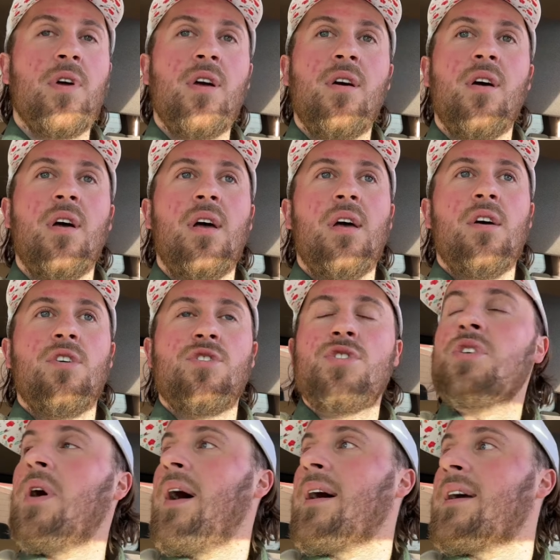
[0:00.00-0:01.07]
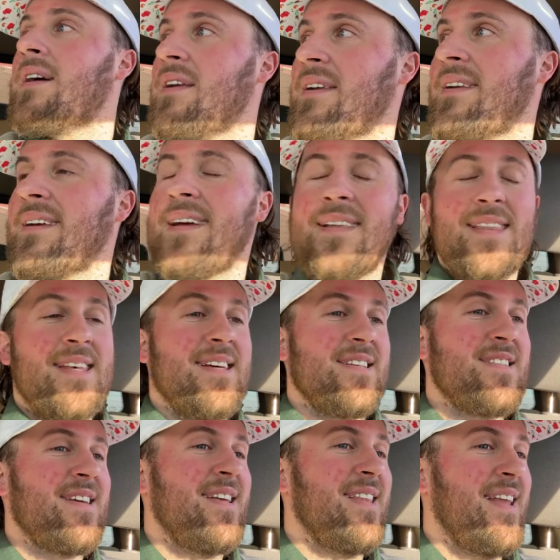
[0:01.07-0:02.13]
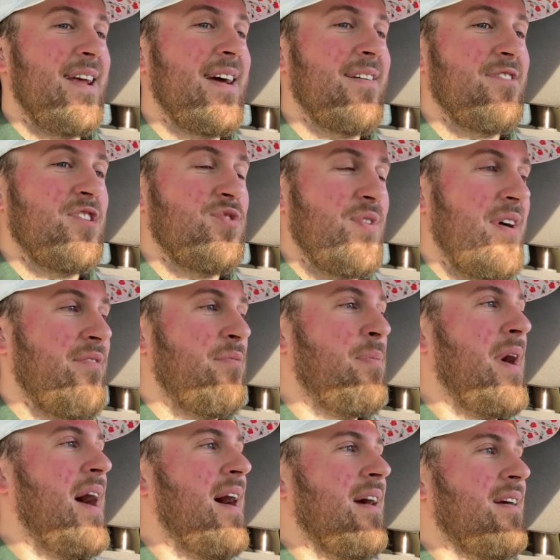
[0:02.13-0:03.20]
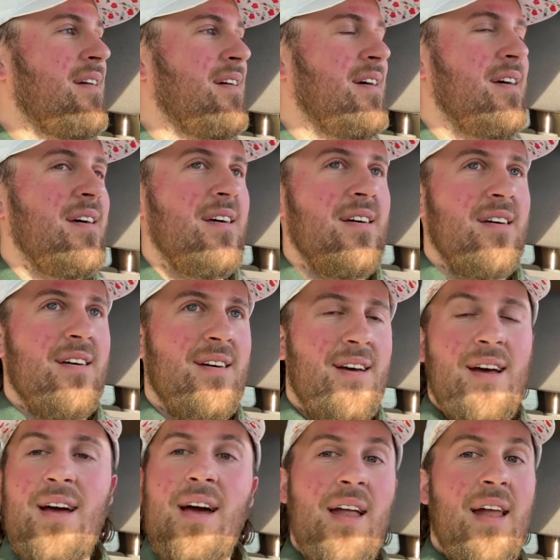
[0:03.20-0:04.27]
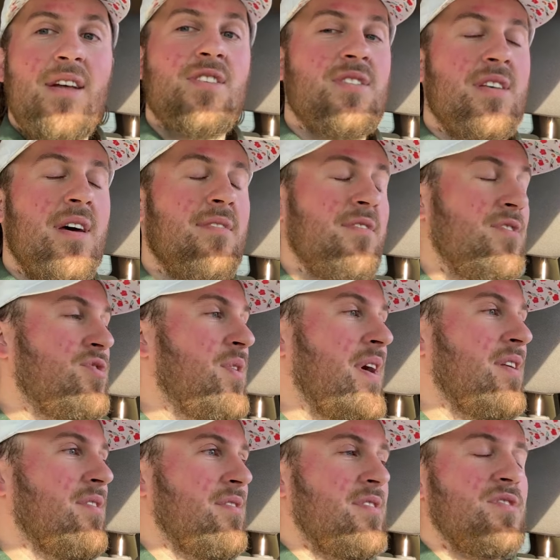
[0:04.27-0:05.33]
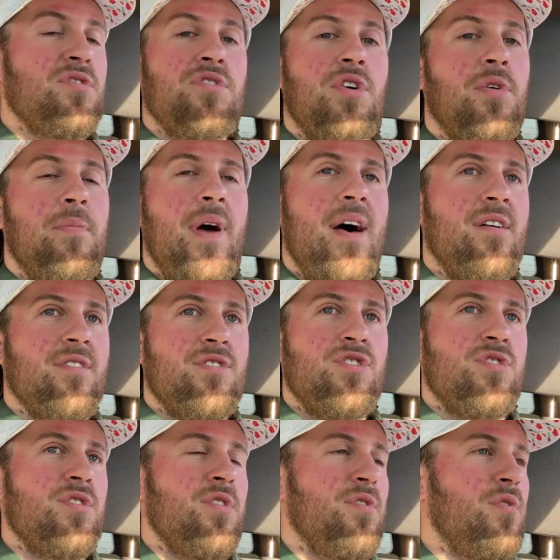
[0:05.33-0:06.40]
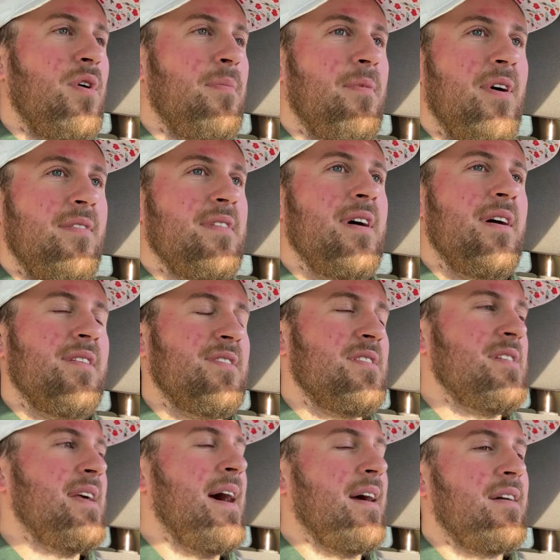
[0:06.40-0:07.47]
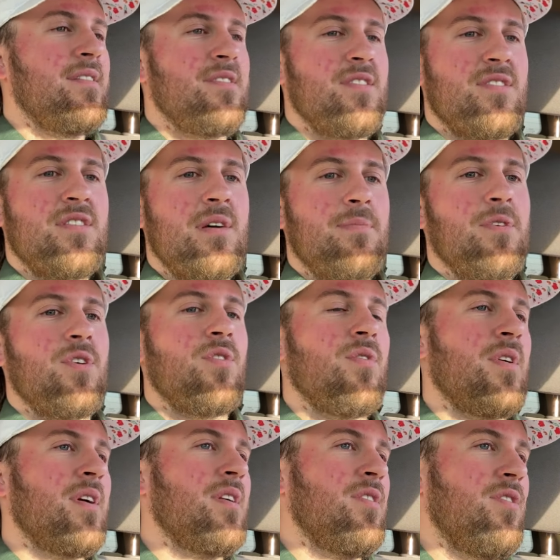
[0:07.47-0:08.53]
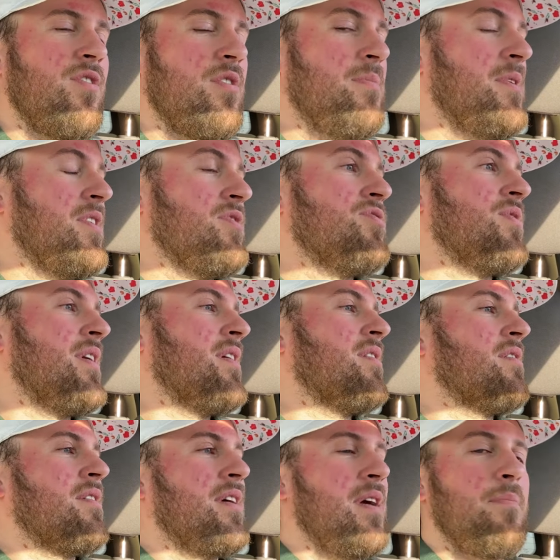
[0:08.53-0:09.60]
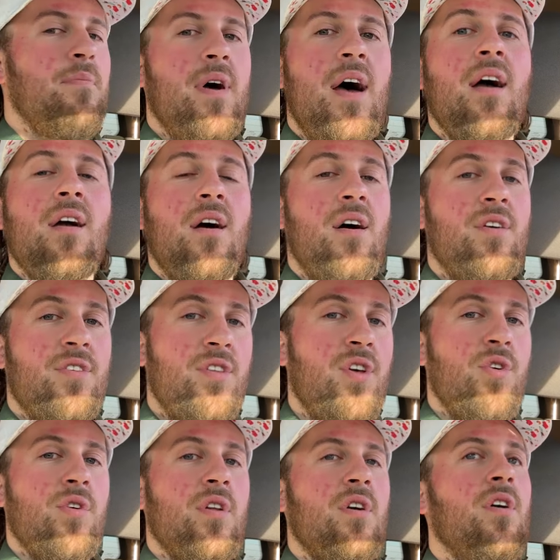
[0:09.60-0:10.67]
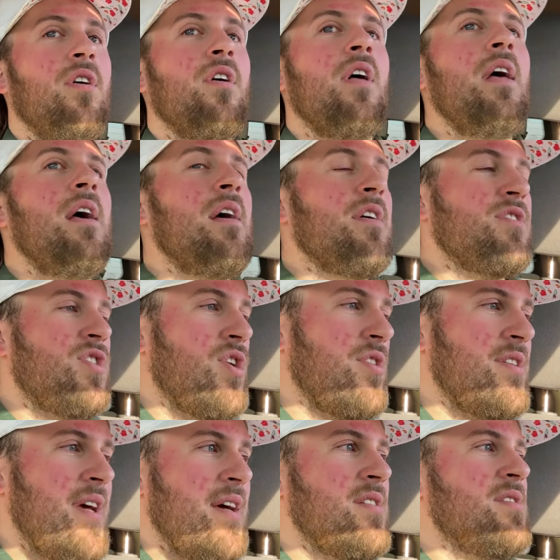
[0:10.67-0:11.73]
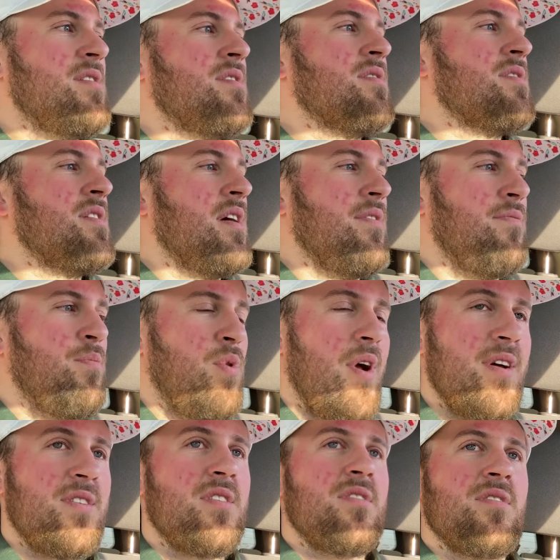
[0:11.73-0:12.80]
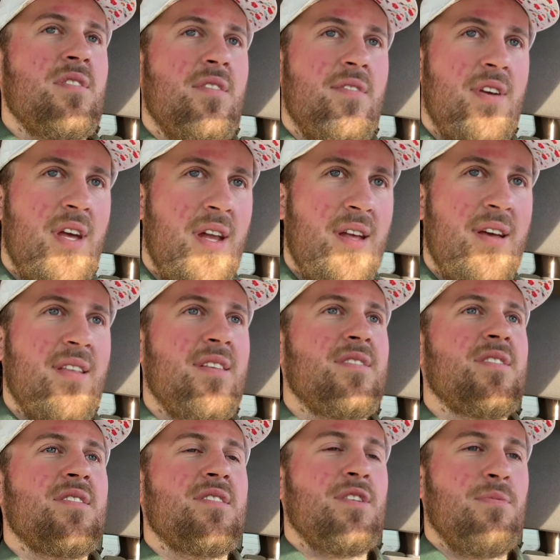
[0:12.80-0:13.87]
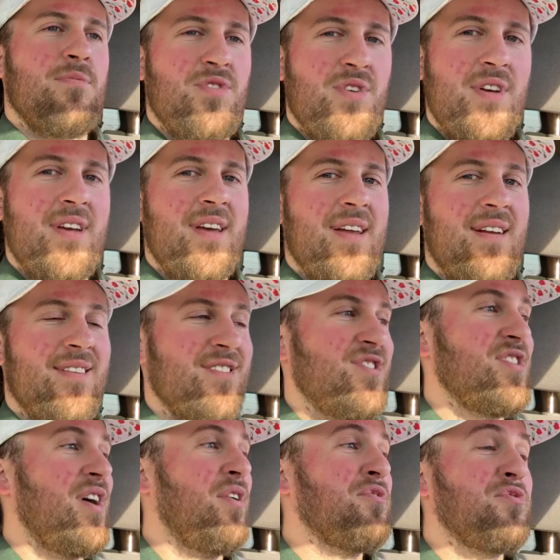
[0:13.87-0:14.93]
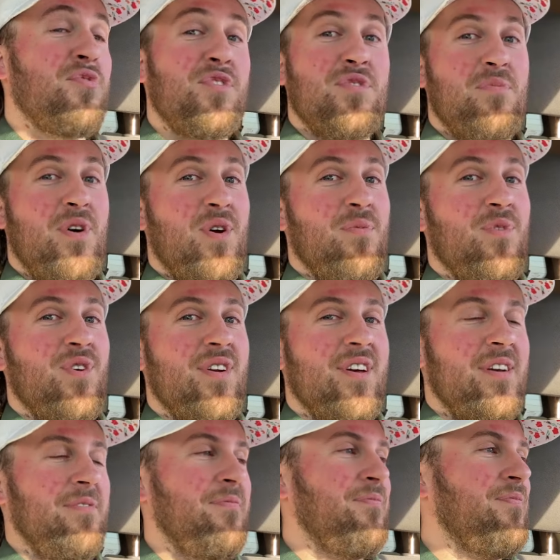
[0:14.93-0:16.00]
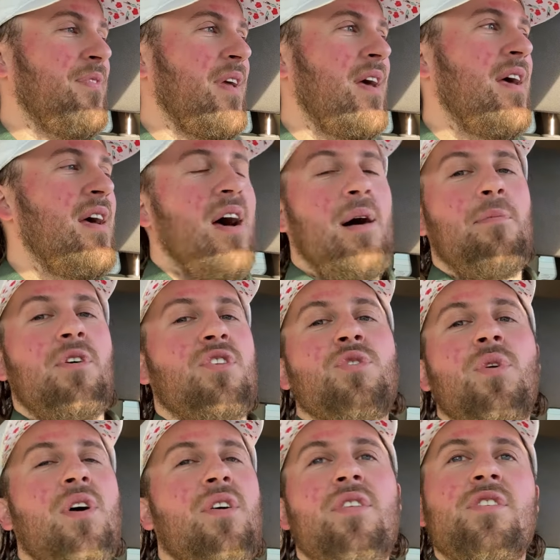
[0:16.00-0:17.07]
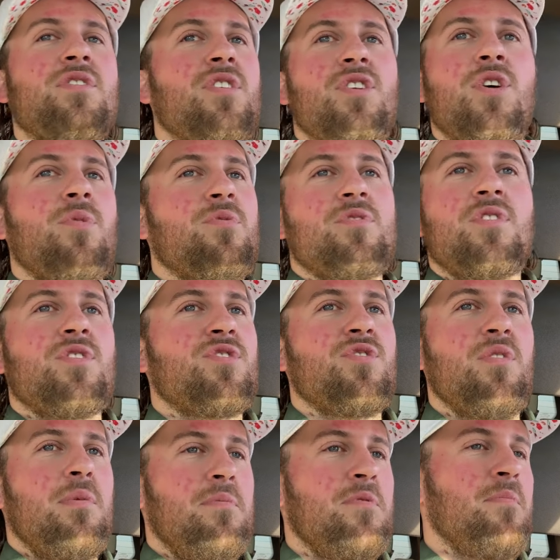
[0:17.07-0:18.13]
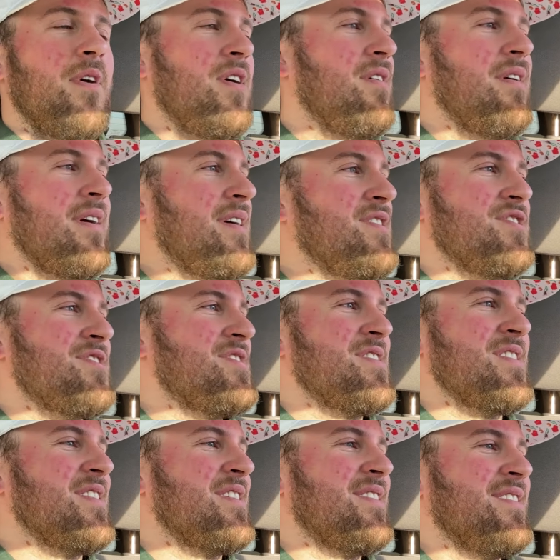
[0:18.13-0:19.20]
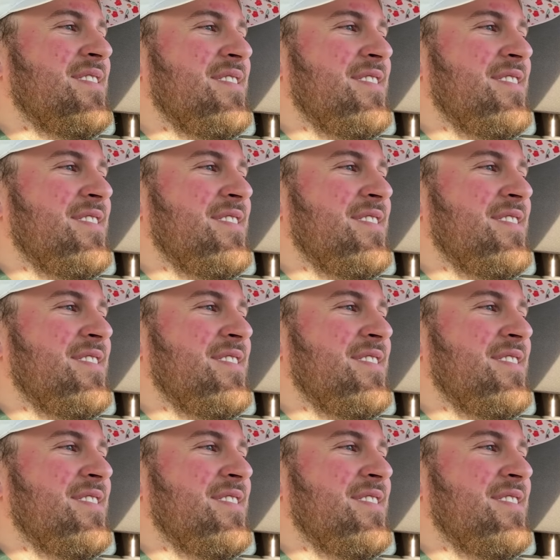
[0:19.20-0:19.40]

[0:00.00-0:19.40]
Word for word: me, so I can get this, and then I have to drive back. And I just have a trailer. These are tall pallets, so I'm gonna have to unstack to some degree, load them on the trailer, get back, unload it all, start testing stuff, pricing stuff, getting in the system so I can get it on the shelves for tomorrow morning. I'm gonna do all this and no one's gonna show up tomorrow. I can just see it.